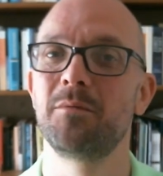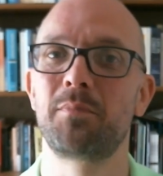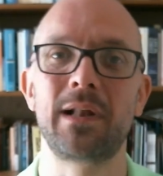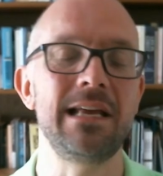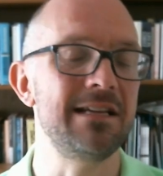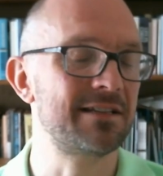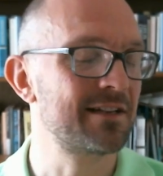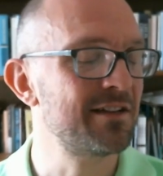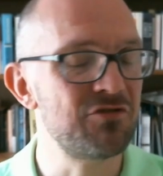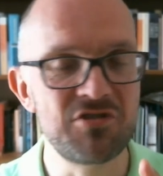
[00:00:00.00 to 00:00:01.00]

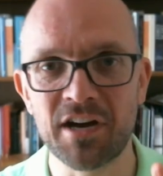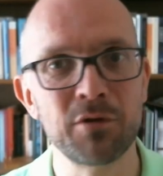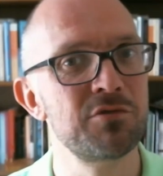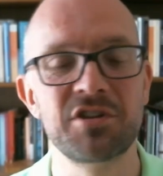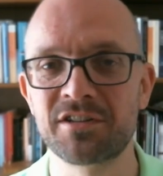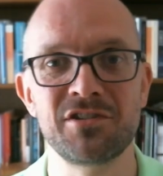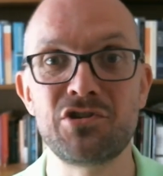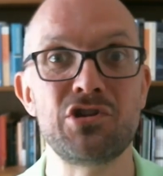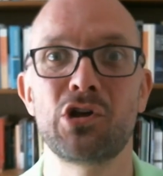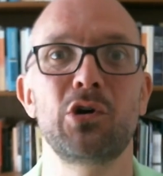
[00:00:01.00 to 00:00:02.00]
Please, don't just
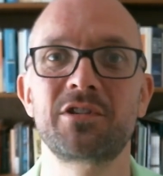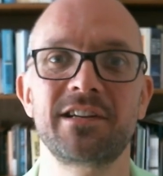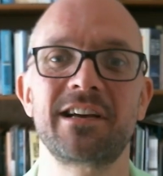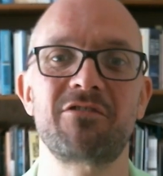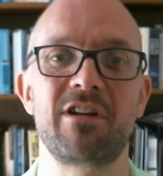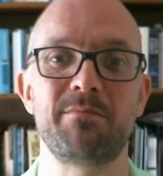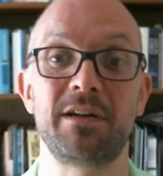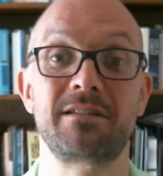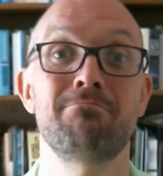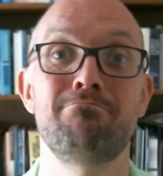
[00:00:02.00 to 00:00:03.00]
nod in
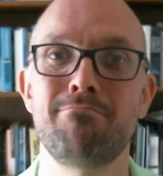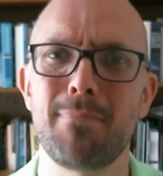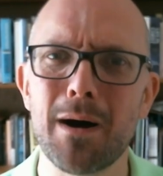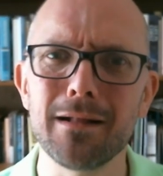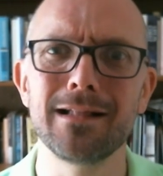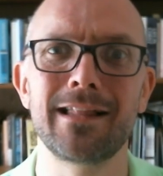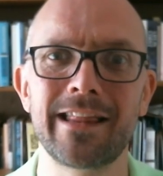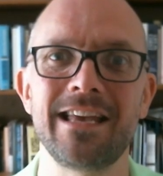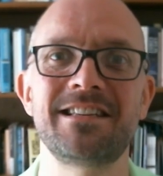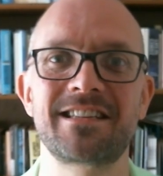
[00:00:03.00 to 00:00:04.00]
agreement. Mull
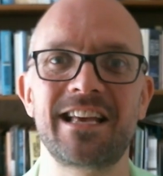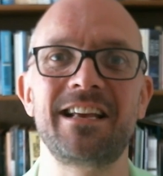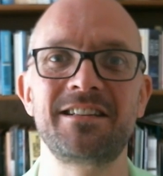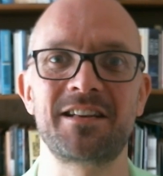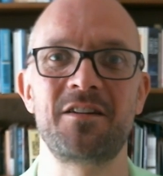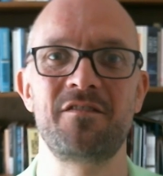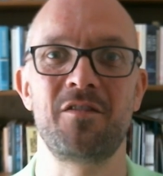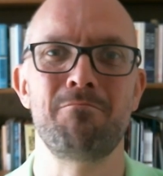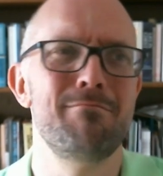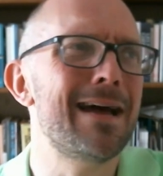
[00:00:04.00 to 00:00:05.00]
these things
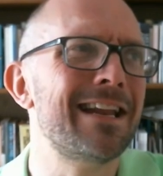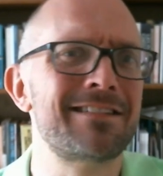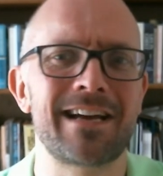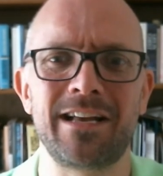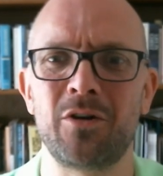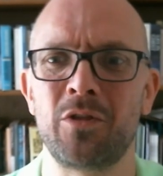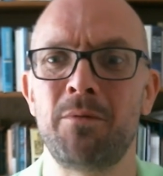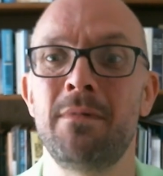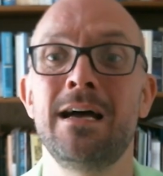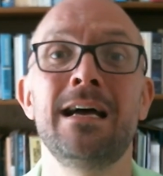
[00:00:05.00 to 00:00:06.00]
over. Meditate on them.